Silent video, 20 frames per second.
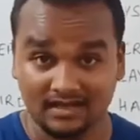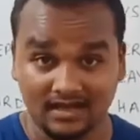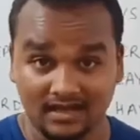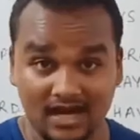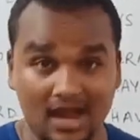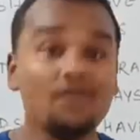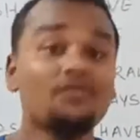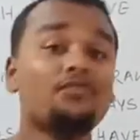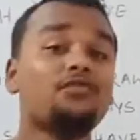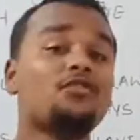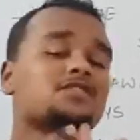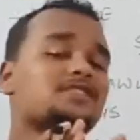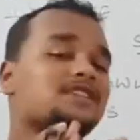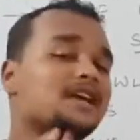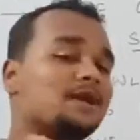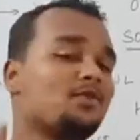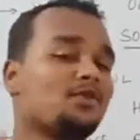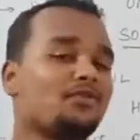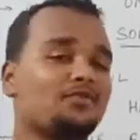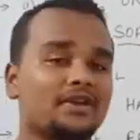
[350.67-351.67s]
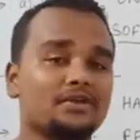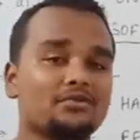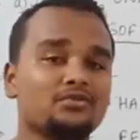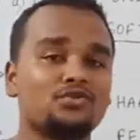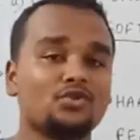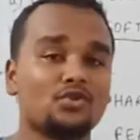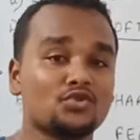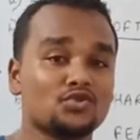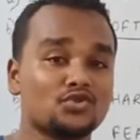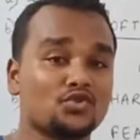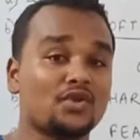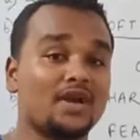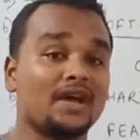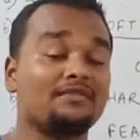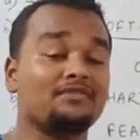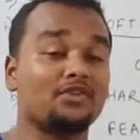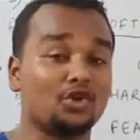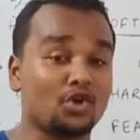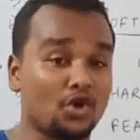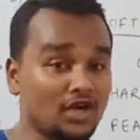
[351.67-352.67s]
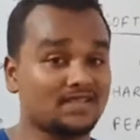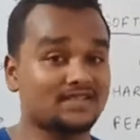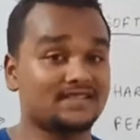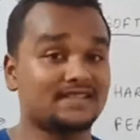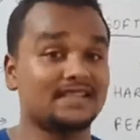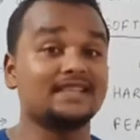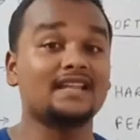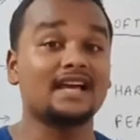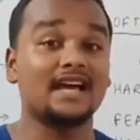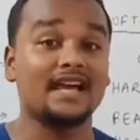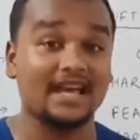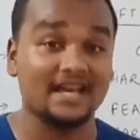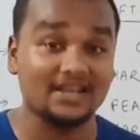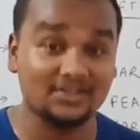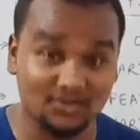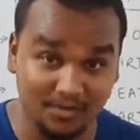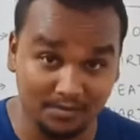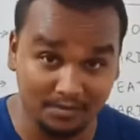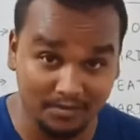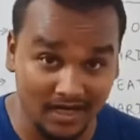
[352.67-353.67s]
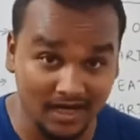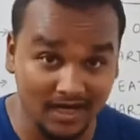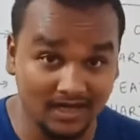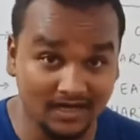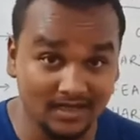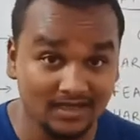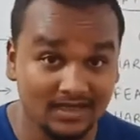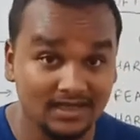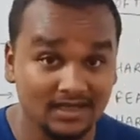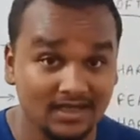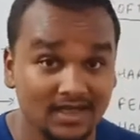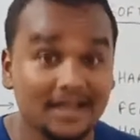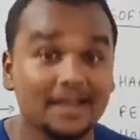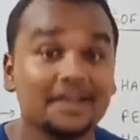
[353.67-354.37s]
Now for some of you, those who have not seen the eggs of bird,